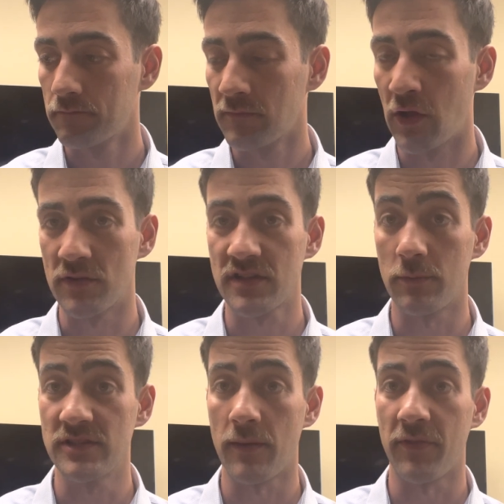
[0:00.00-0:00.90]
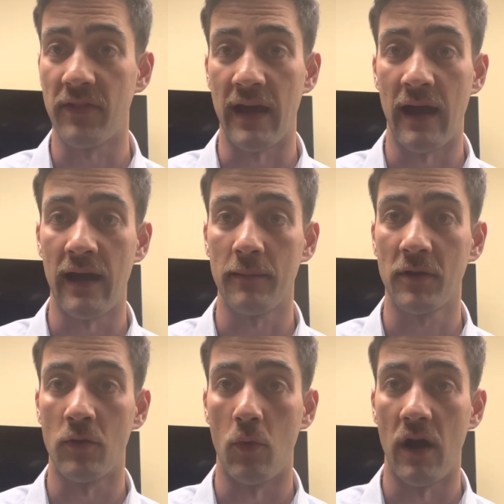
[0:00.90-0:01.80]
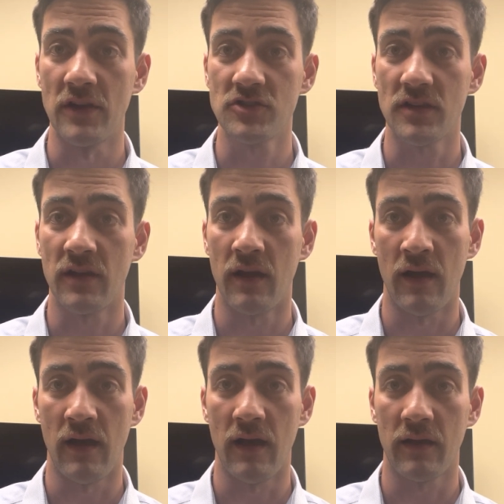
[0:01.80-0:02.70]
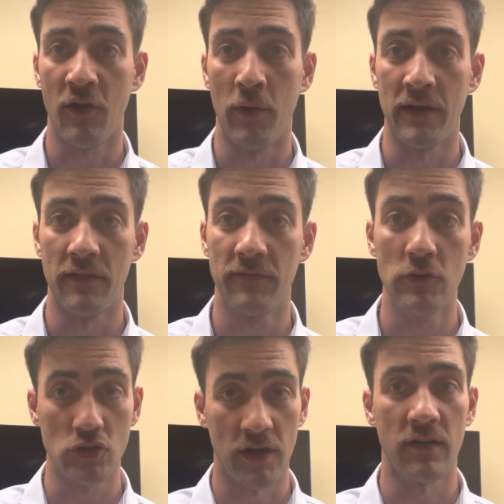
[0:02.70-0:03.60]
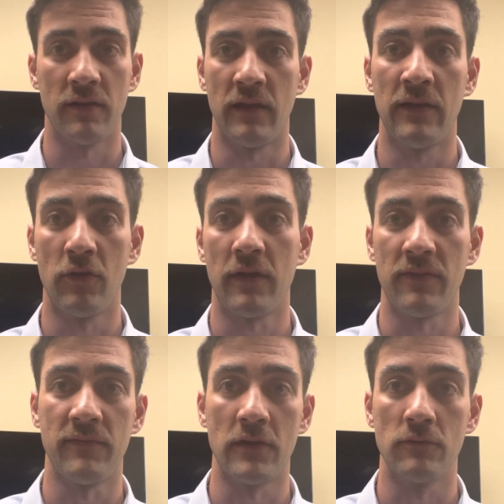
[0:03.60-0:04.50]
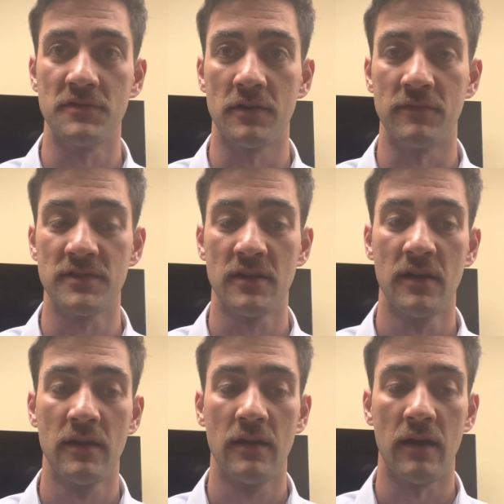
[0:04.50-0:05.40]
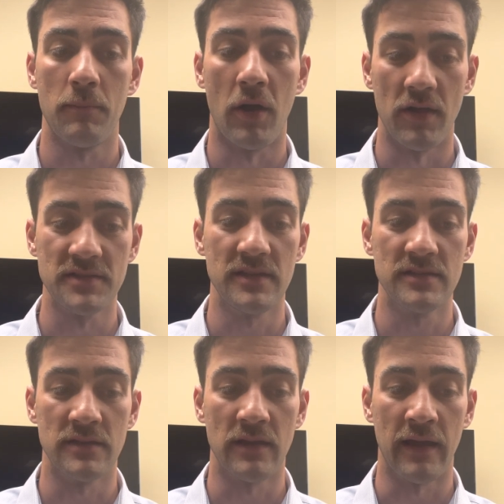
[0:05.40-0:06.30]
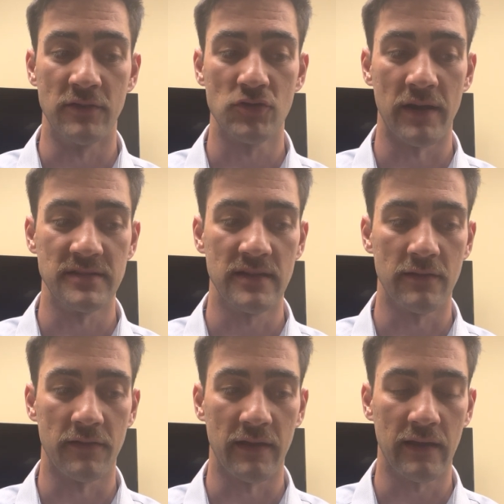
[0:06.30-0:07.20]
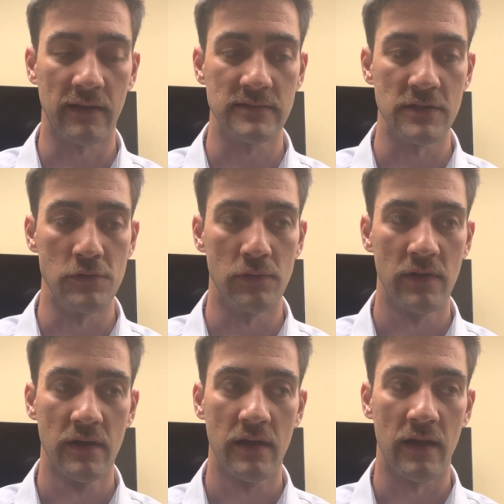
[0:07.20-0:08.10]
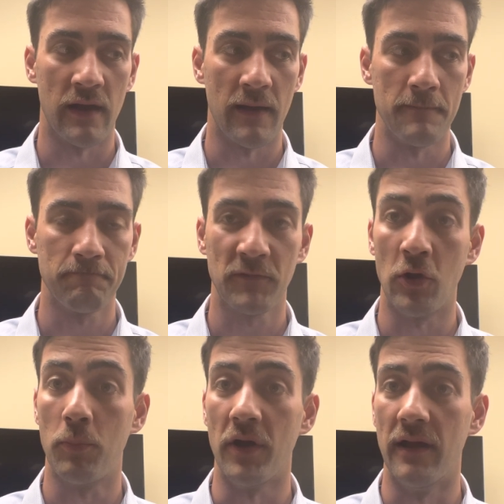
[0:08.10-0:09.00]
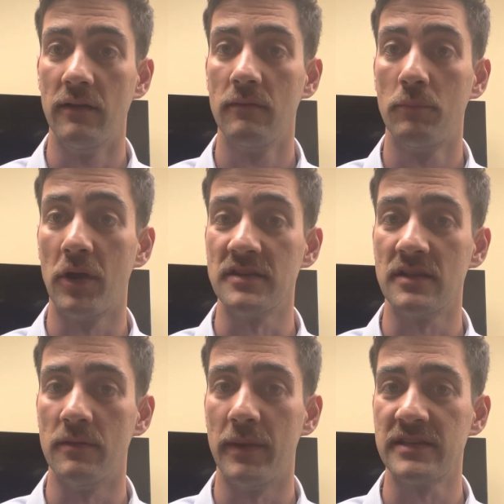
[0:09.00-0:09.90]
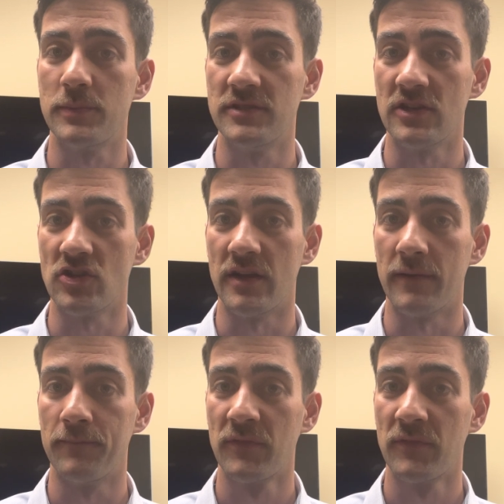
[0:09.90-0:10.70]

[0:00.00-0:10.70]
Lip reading: it's going to be something that I'm going to watch going into the future here, and look at the Federal Reserve's policies and try to see their thinking to put us in the best position here.